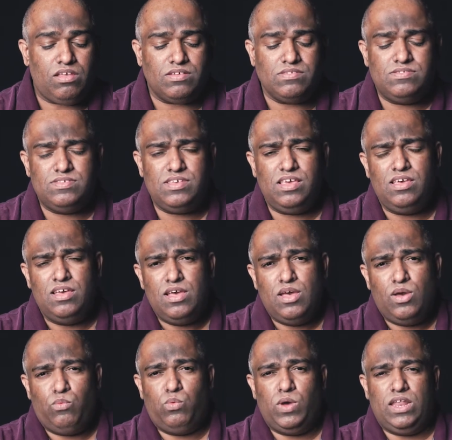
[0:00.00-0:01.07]
See,
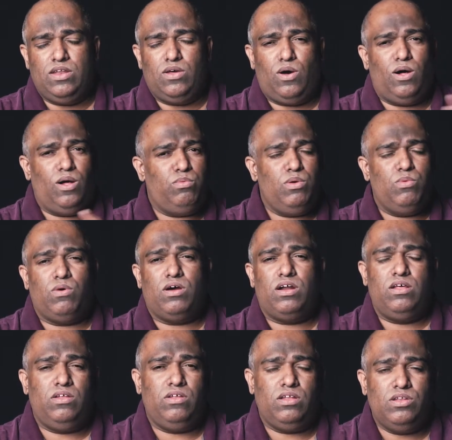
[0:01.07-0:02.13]
when all we want
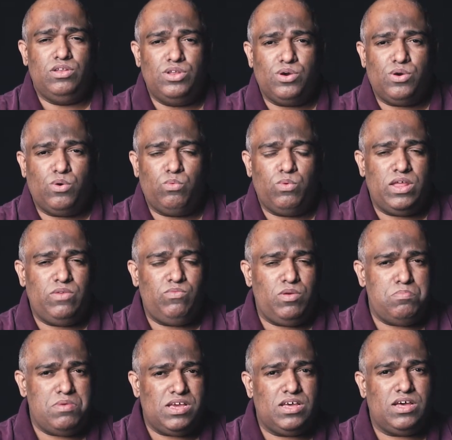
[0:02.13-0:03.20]
to know, when we
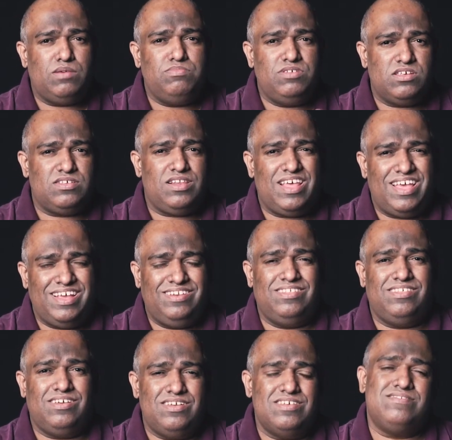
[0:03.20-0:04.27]
become just like
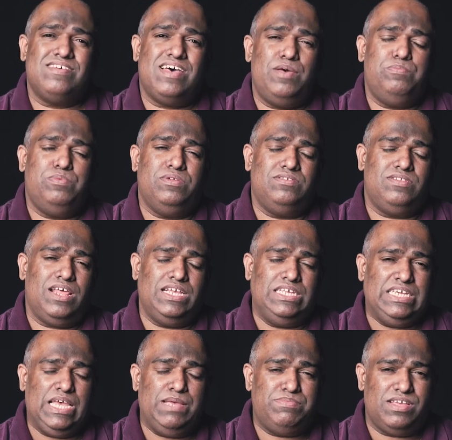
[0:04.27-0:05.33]
the disciples, like
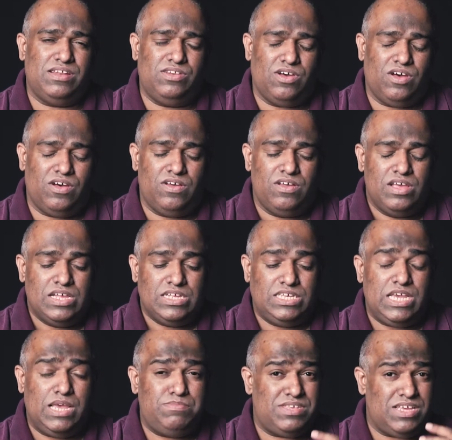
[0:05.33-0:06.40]
James and
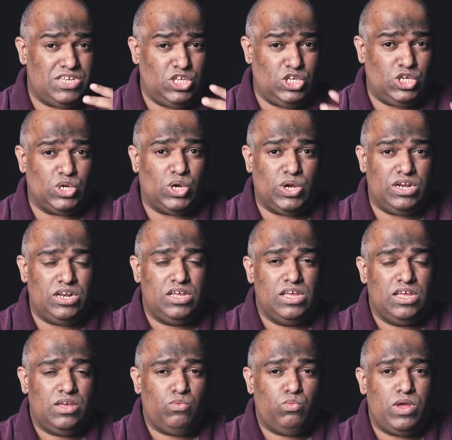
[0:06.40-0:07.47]
John,
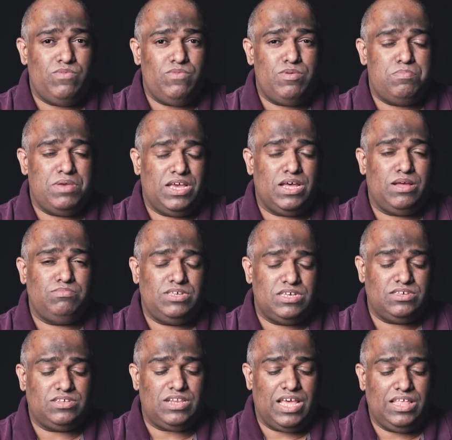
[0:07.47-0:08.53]
when we become
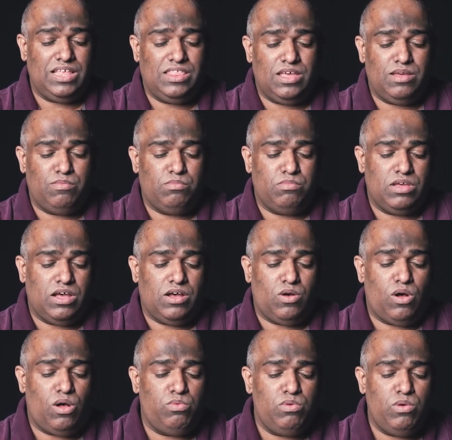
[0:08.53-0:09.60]
just like them,
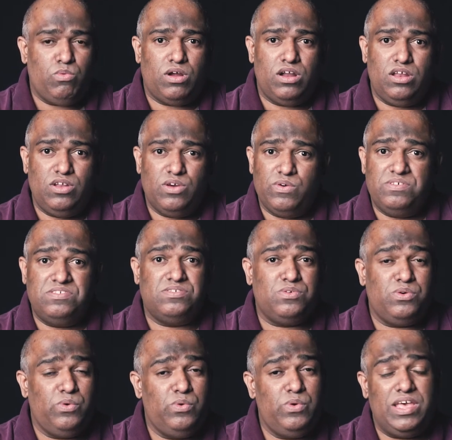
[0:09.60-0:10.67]
all we want to know is
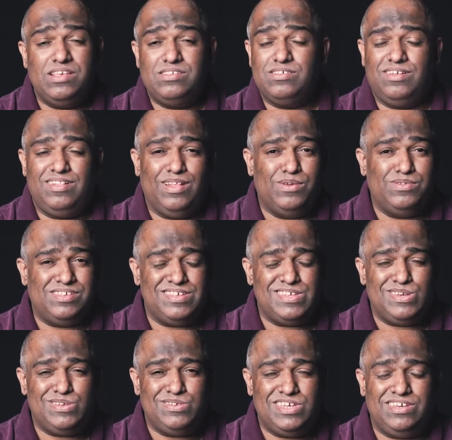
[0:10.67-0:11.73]
who is the
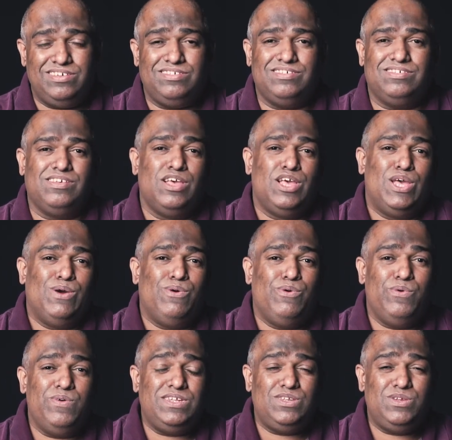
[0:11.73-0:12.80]
closest to Jesus,
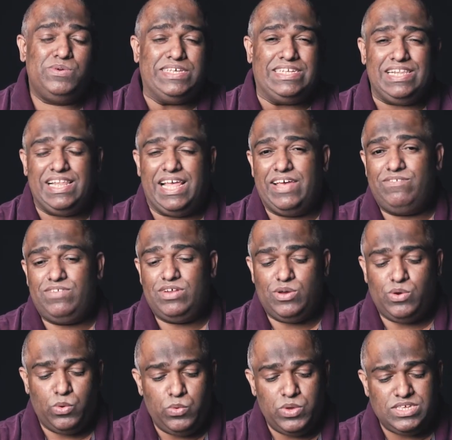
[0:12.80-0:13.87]
who is to his left,
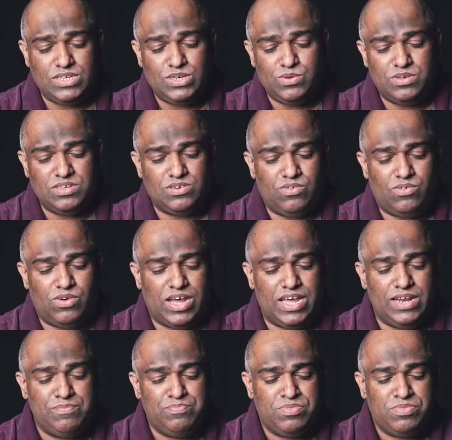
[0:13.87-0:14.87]
who is to his right.